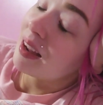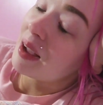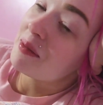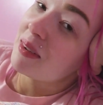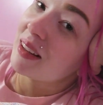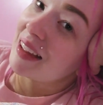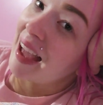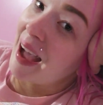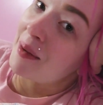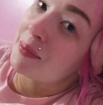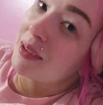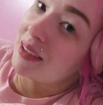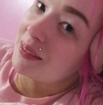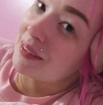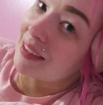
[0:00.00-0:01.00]
I'm really
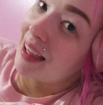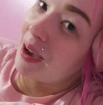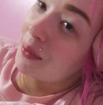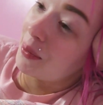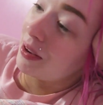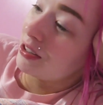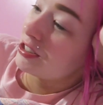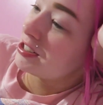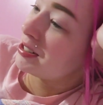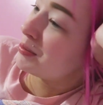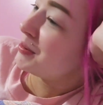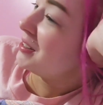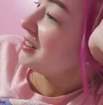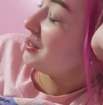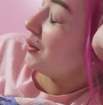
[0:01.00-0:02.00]
happy with how well she's
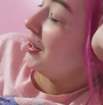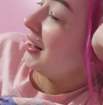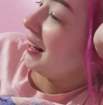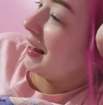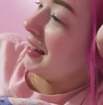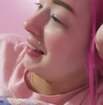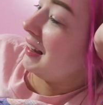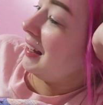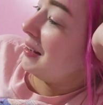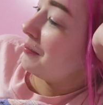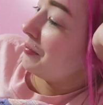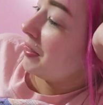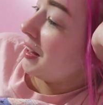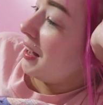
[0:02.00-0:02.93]
been doing lately.